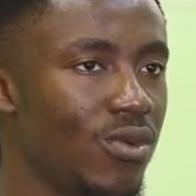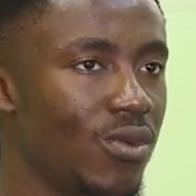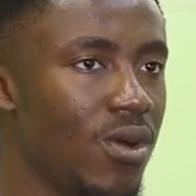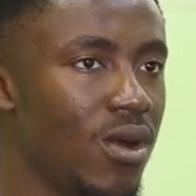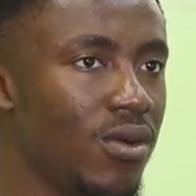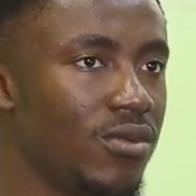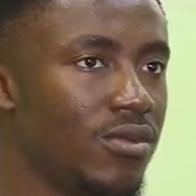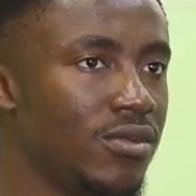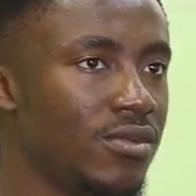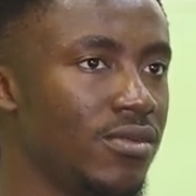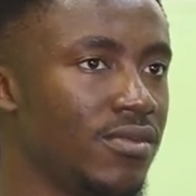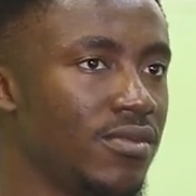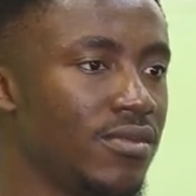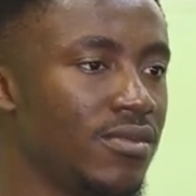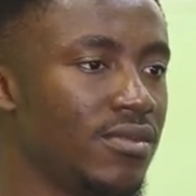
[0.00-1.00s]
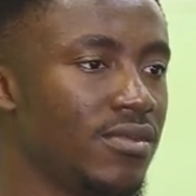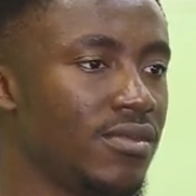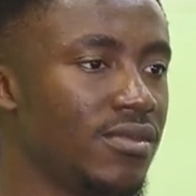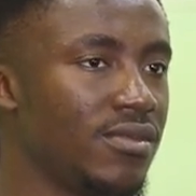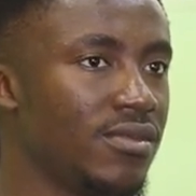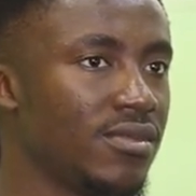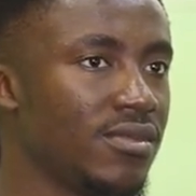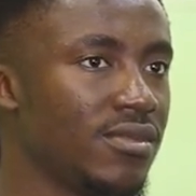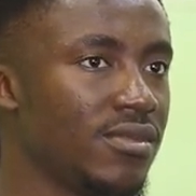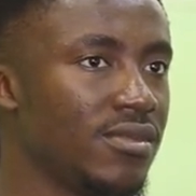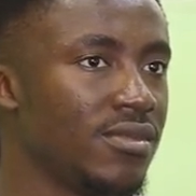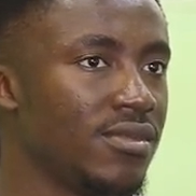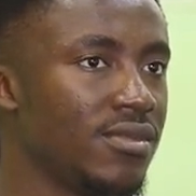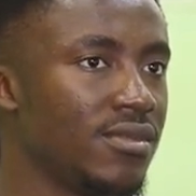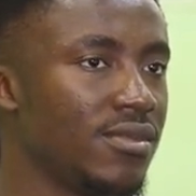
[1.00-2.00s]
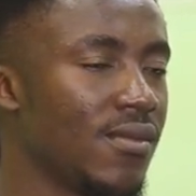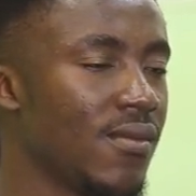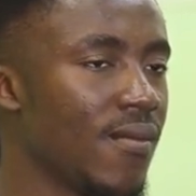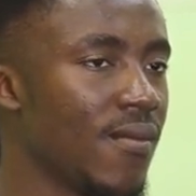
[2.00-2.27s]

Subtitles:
Wow. Okay.